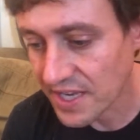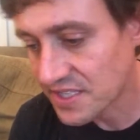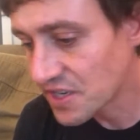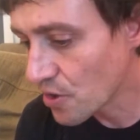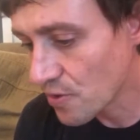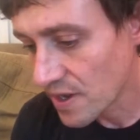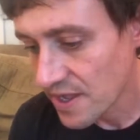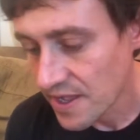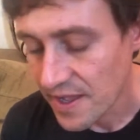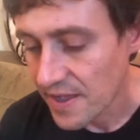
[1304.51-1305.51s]
So
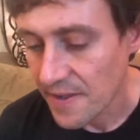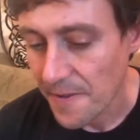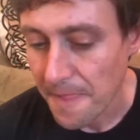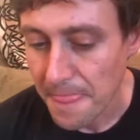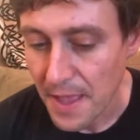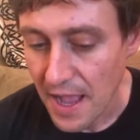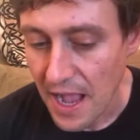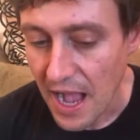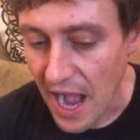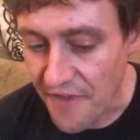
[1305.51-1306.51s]

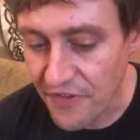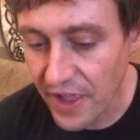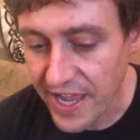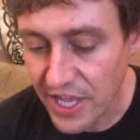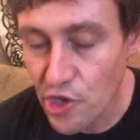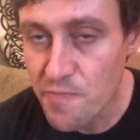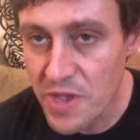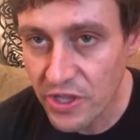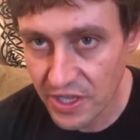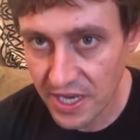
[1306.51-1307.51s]
I feel like
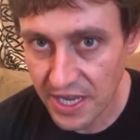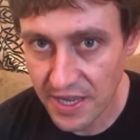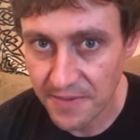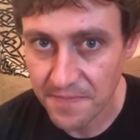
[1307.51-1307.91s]
humility